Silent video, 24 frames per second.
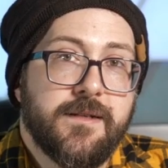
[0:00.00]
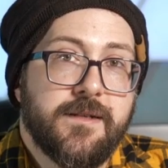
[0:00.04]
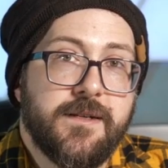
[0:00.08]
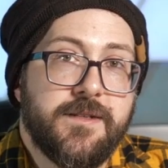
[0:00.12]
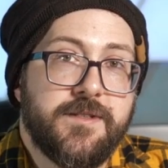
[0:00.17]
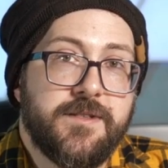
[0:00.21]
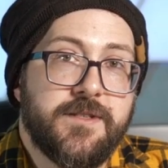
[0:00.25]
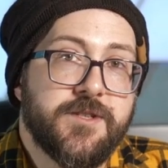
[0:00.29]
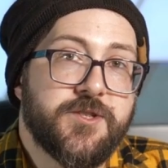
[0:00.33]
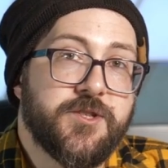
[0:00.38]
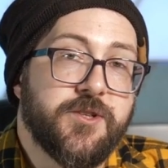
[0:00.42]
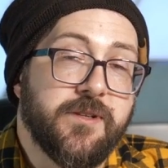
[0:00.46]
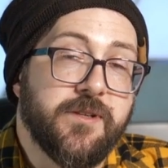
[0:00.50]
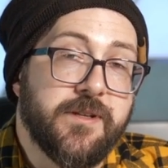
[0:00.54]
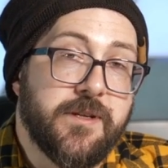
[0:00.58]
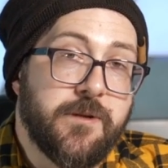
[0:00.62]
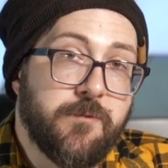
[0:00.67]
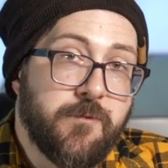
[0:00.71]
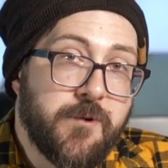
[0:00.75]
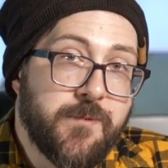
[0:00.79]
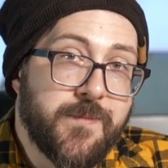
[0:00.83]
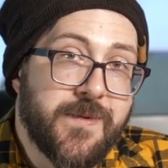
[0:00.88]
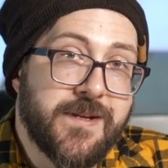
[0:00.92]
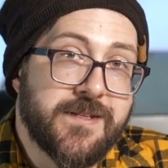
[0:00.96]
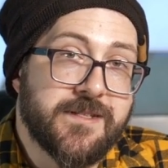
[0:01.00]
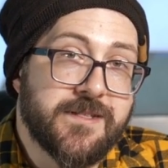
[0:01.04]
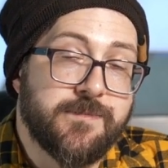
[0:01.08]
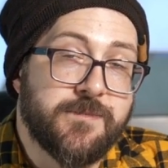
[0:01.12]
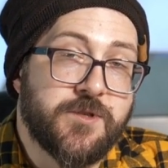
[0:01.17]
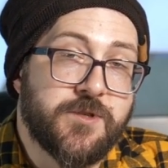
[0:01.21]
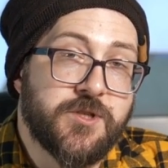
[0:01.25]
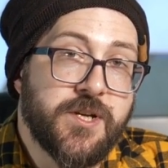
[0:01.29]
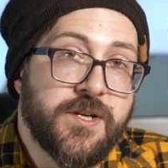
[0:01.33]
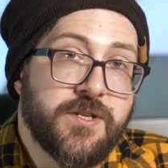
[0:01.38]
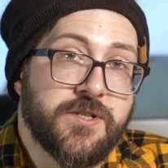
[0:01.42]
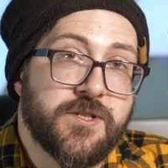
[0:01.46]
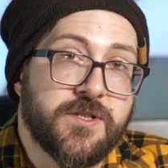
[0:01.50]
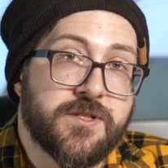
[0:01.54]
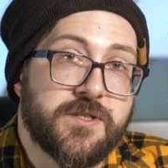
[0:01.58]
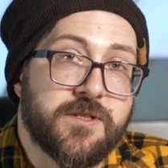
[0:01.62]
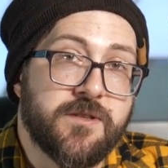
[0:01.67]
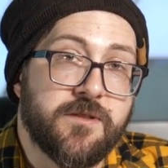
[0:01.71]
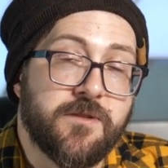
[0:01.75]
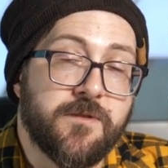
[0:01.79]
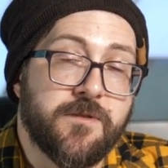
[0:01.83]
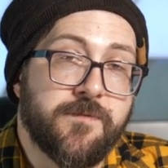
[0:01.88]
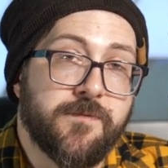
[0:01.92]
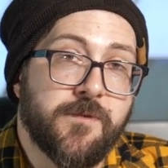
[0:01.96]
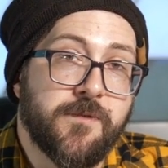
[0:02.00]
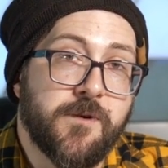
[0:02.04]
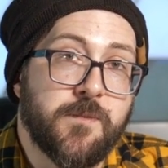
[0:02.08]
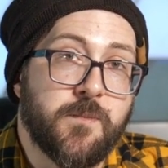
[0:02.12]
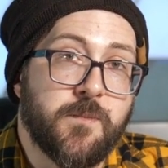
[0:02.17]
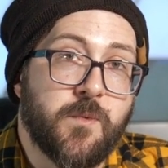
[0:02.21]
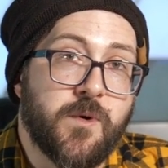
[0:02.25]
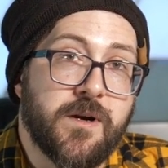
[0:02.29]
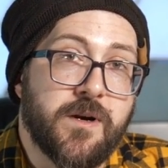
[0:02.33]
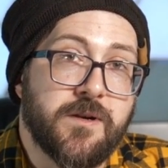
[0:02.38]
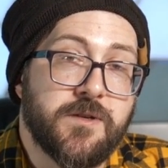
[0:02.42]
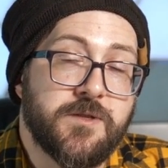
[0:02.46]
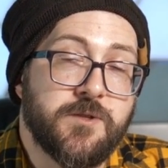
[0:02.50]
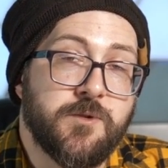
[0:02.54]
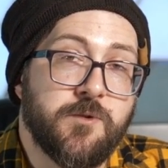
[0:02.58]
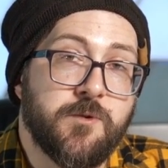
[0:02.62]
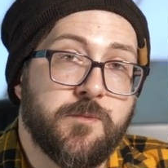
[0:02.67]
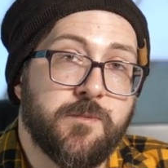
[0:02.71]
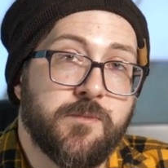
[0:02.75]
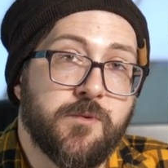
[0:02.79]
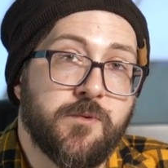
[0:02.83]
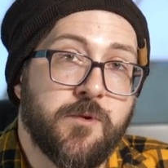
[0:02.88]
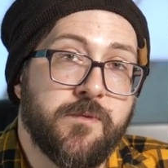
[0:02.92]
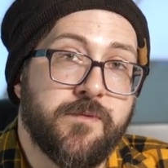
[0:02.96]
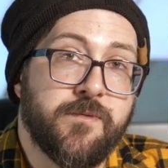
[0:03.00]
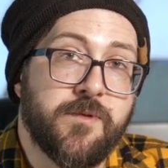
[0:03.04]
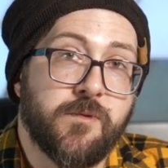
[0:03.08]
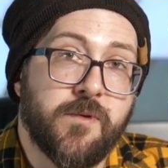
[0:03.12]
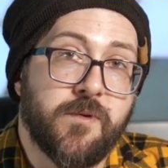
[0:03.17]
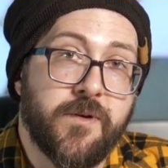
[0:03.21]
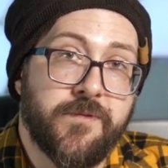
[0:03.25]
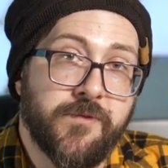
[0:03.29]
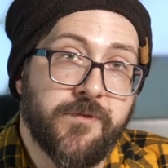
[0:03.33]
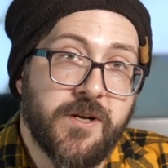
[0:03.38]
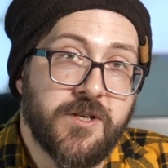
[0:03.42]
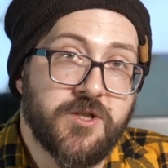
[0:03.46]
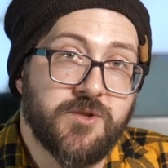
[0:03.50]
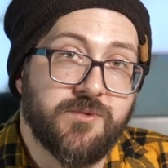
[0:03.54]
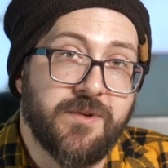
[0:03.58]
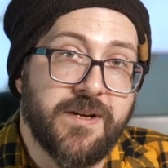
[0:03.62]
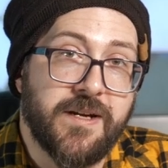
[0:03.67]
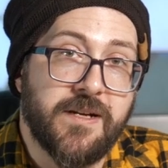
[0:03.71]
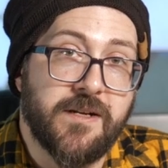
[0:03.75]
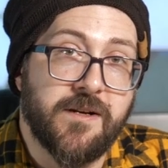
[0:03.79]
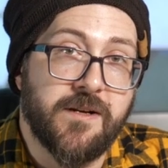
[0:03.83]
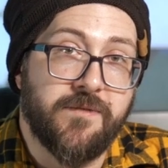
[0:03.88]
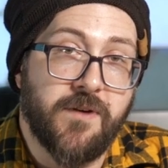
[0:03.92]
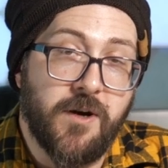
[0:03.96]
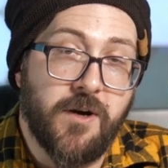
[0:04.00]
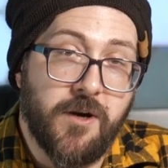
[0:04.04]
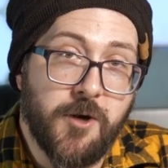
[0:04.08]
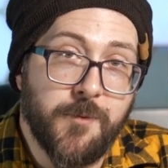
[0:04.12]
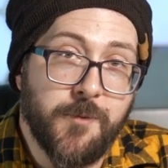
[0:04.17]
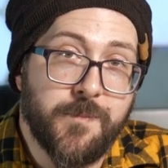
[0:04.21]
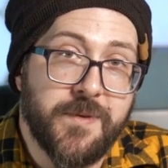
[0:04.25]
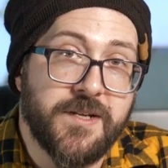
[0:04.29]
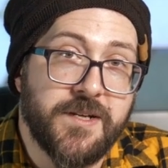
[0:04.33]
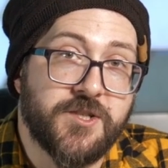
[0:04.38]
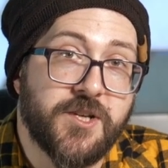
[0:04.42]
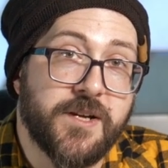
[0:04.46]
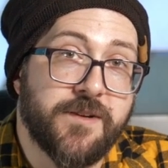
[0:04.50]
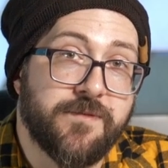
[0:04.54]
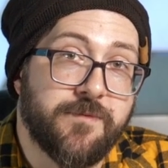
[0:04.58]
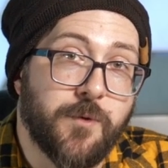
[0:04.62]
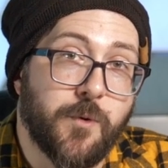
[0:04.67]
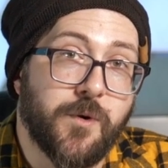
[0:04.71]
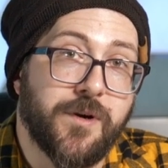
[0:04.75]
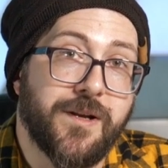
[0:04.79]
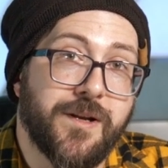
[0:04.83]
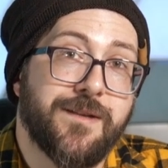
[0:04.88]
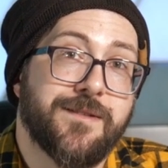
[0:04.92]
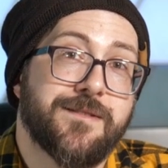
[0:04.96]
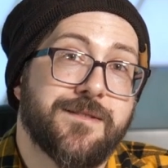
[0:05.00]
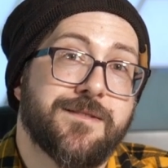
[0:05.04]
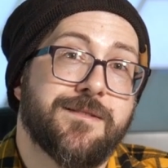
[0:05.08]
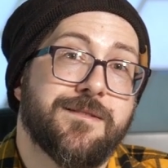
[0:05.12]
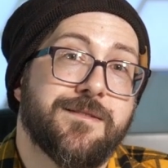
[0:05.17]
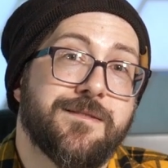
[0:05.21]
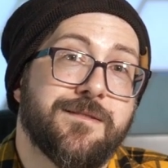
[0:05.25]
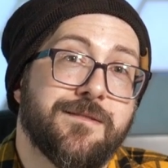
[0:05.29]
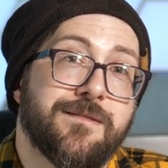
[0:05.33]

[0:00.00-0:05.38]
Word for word: Additionally, we've made some changes to the firmware to improve the refresh rate of all PJ40s.